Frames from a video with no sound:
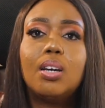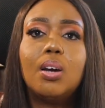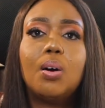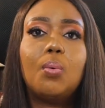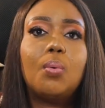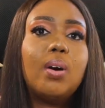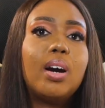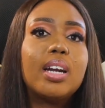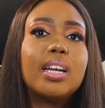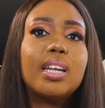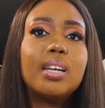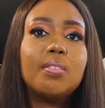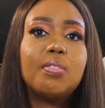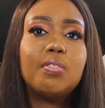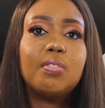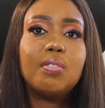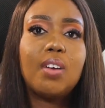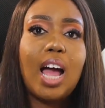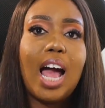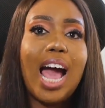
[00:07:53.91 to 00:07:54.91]
What
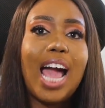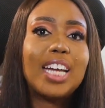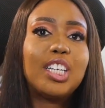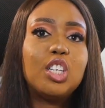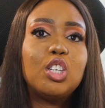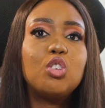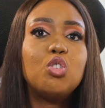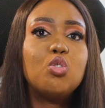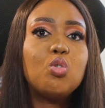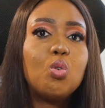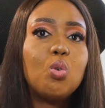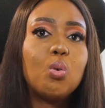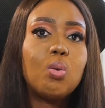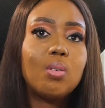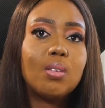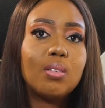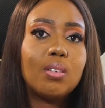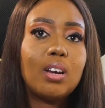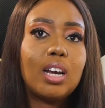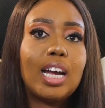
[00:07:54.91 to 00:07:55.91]
if I didn't know
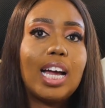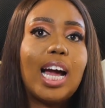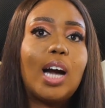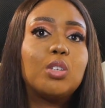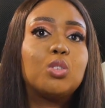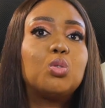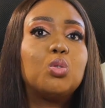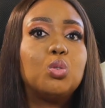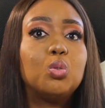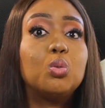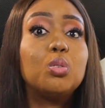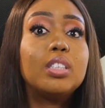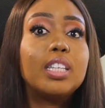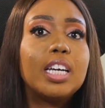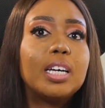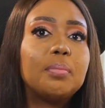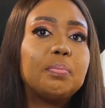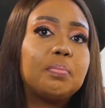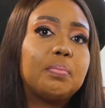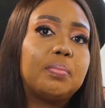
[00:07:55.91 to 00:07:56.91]
how to do
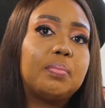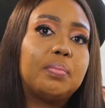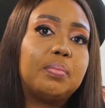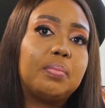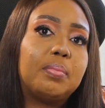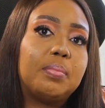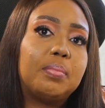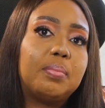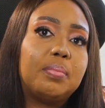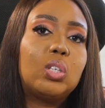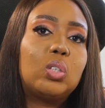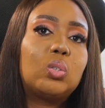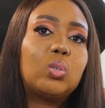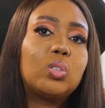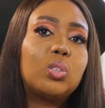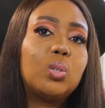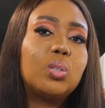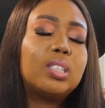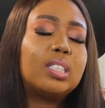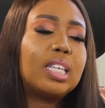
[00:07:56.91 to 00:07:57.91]
them? So
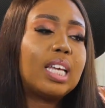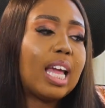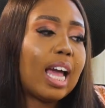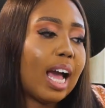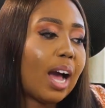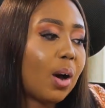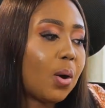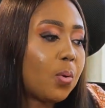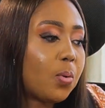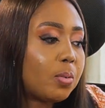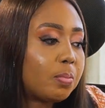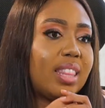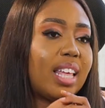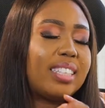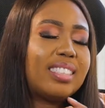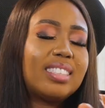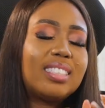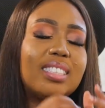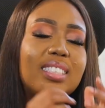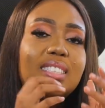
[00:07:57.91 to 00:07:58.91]
do you see how there are
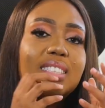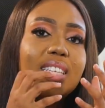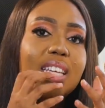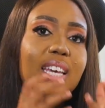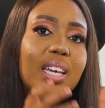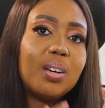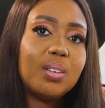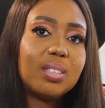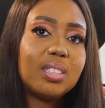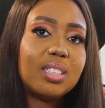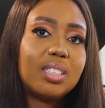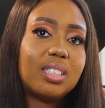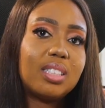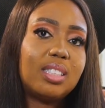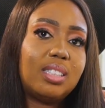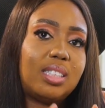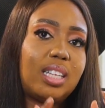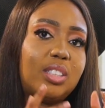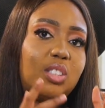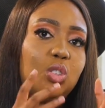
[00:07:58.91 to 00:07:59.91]
certain skills
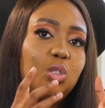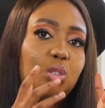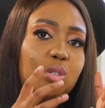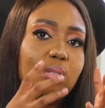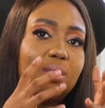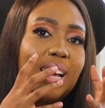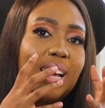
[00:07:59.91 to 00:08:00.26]
that you should